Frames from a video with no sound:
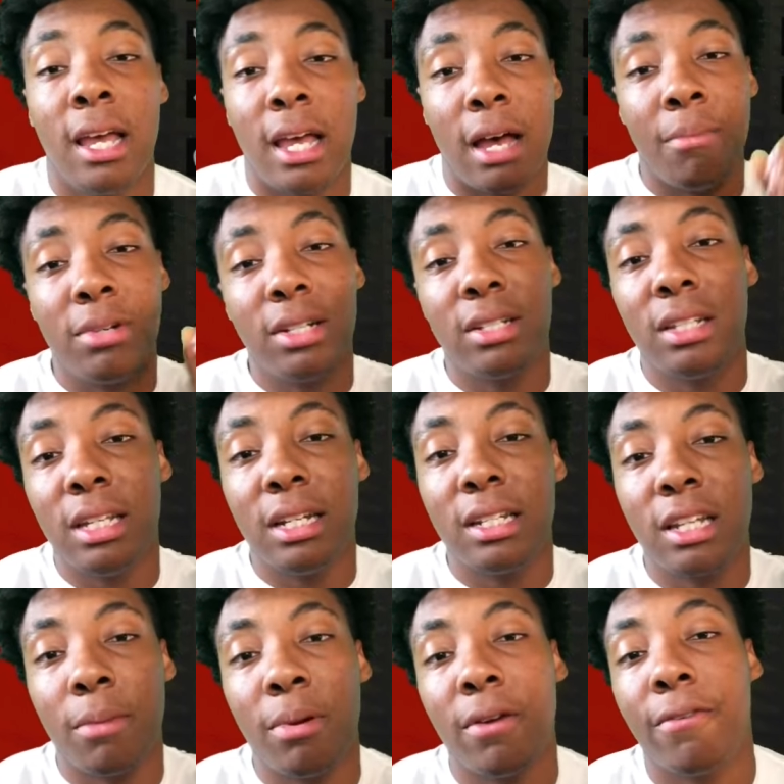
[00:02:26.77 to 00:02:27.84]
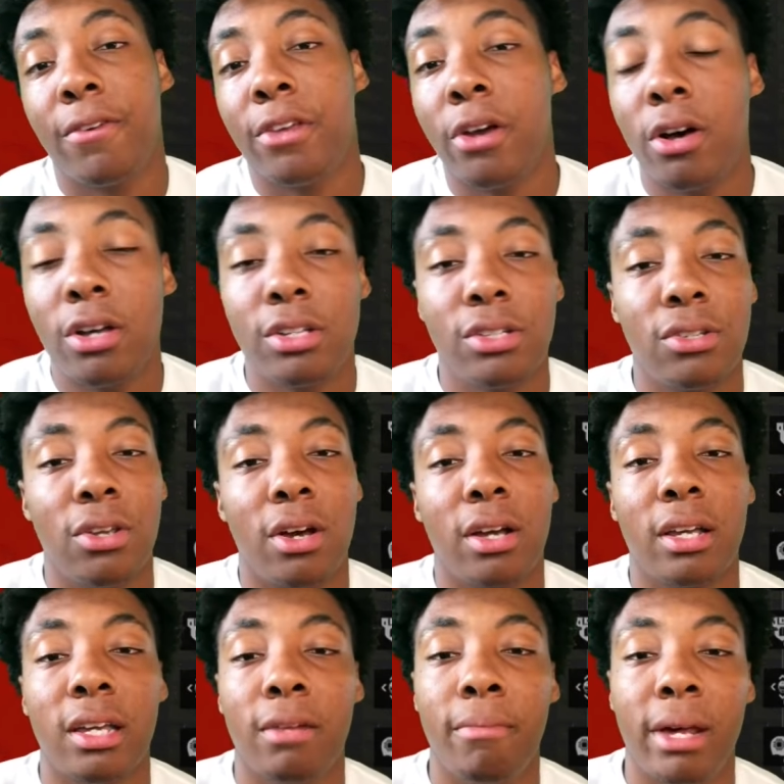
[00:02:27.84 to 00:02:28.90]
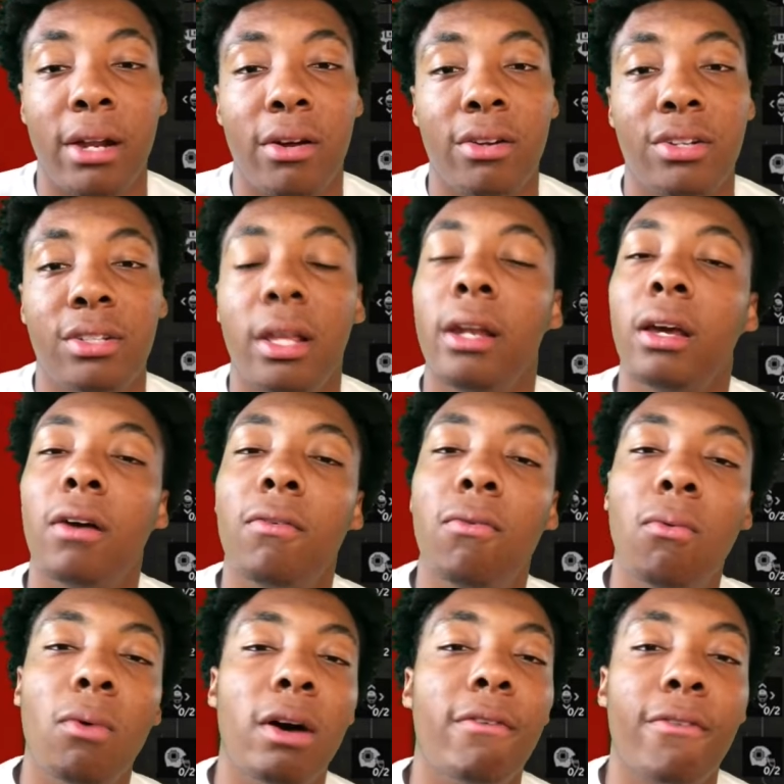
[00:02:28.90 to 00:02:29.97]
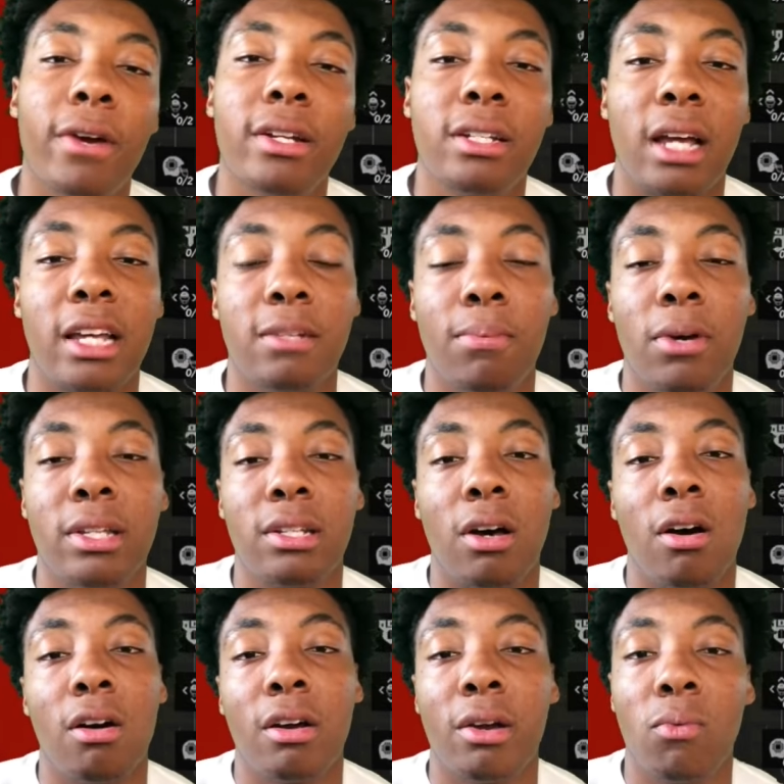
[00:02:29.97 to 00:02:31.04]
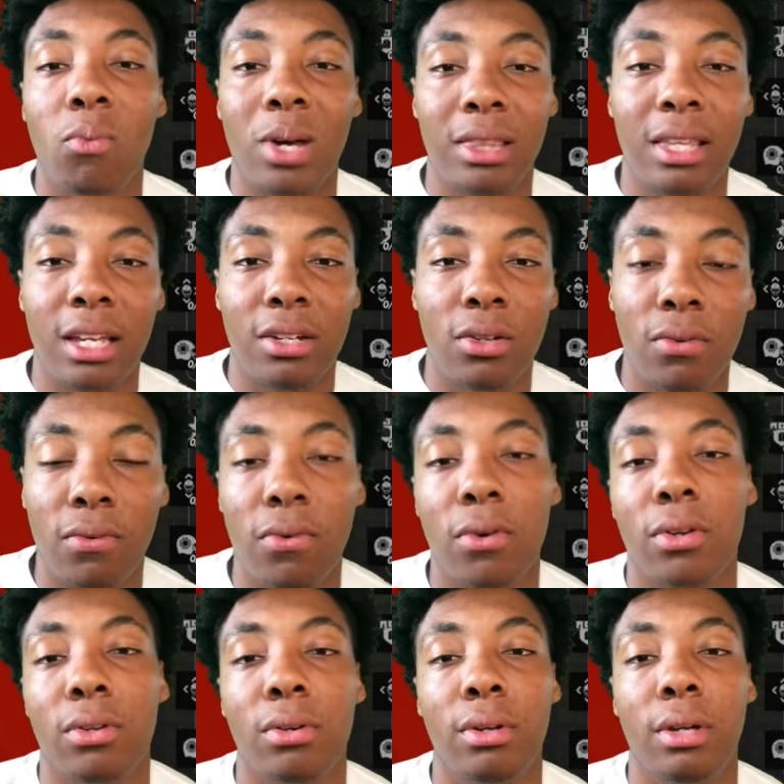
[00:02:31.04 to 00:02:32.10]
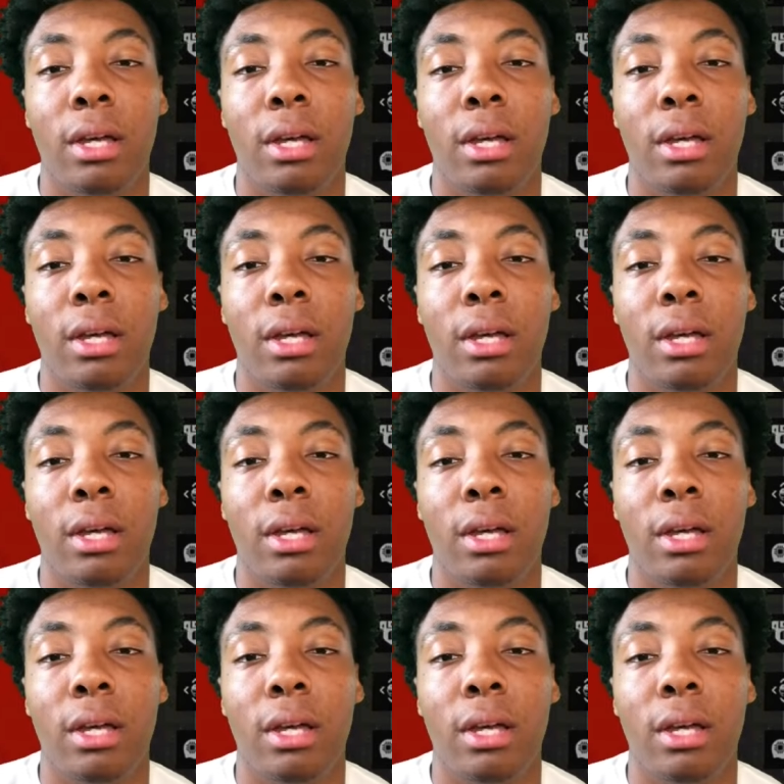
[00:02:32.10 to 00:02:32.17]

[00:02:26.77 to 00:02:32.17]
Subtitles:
I'm gonna just leave this up here for y'all so y'all can get a better understanding of what franchise points are and what they do for you.